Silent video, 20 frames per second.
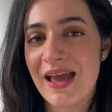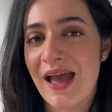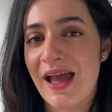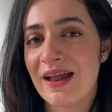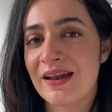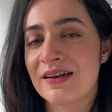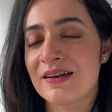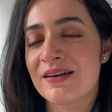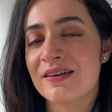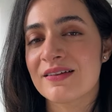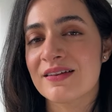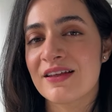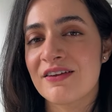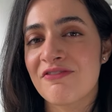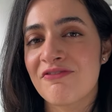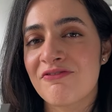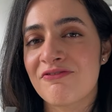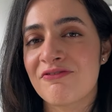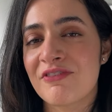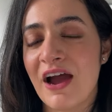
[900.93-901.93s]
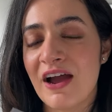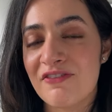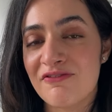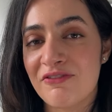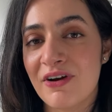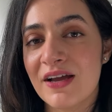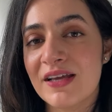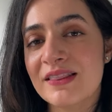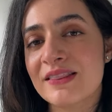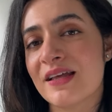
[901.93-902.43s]
and I
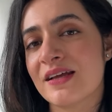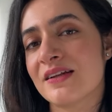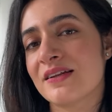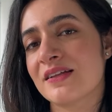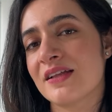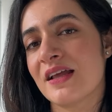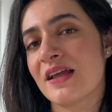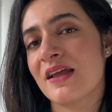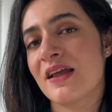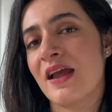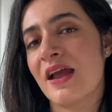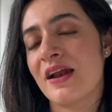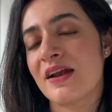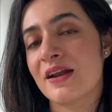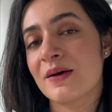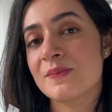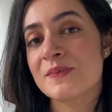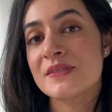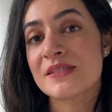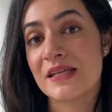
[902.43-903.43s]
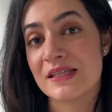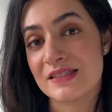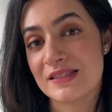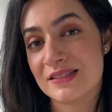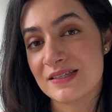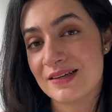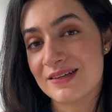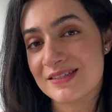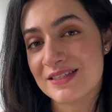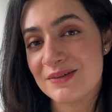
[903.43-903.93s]
find that they end up
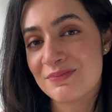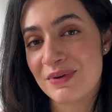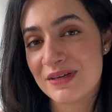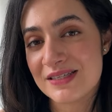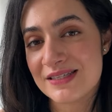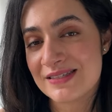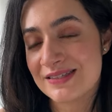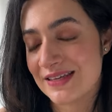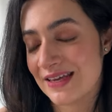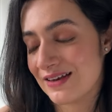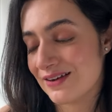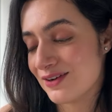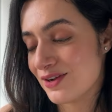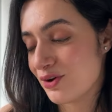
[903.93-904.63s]
sensitizing my skin